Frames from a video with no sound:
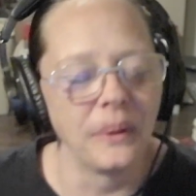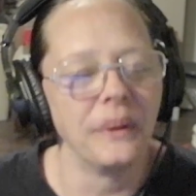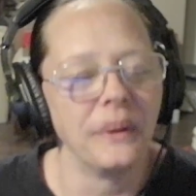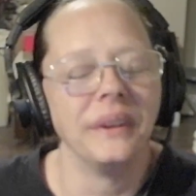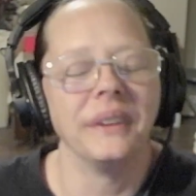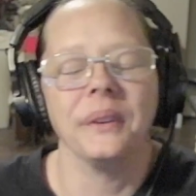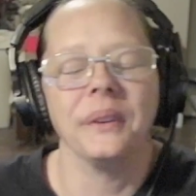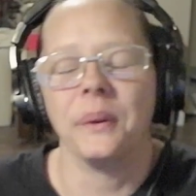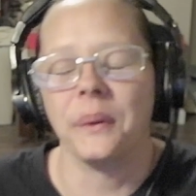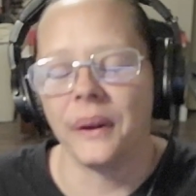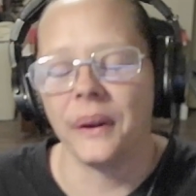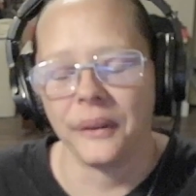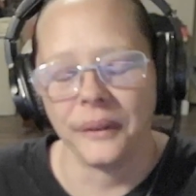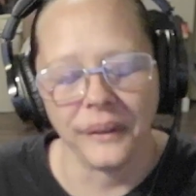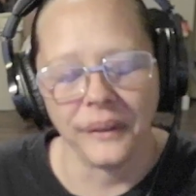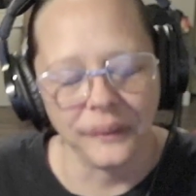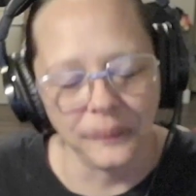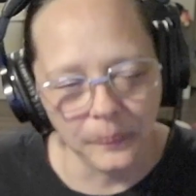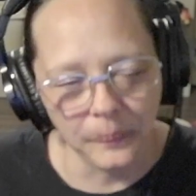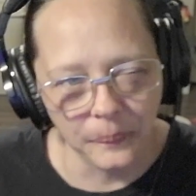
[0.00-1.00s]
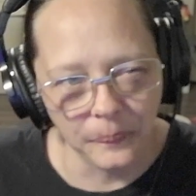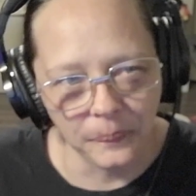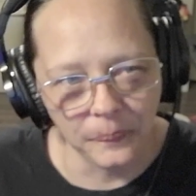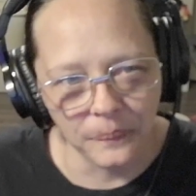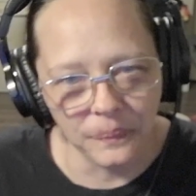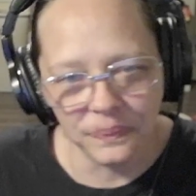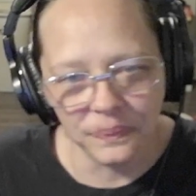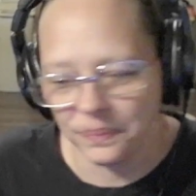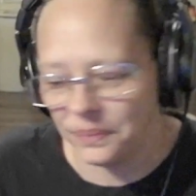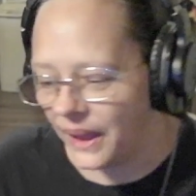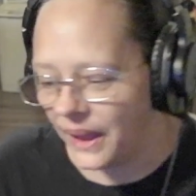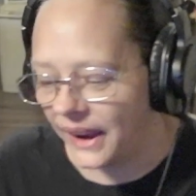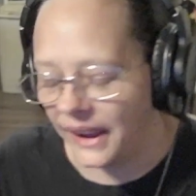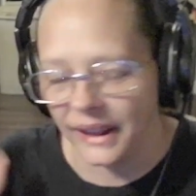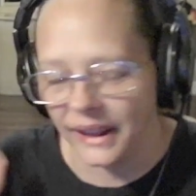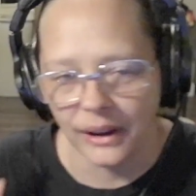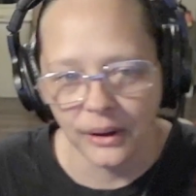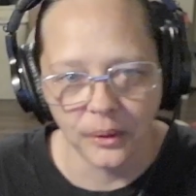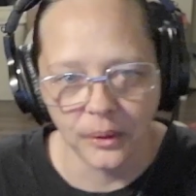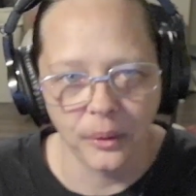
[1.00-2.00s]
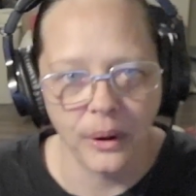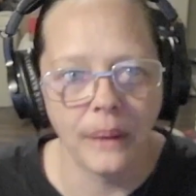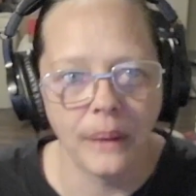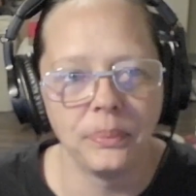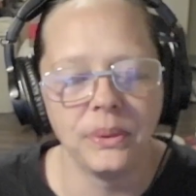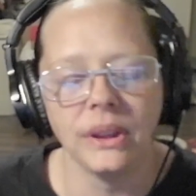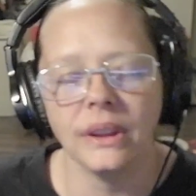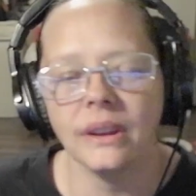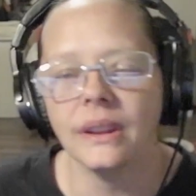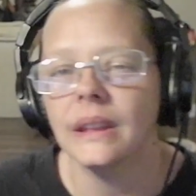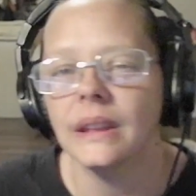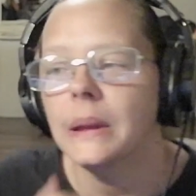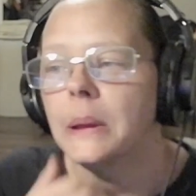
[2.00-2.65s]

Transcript: or I get interrupted.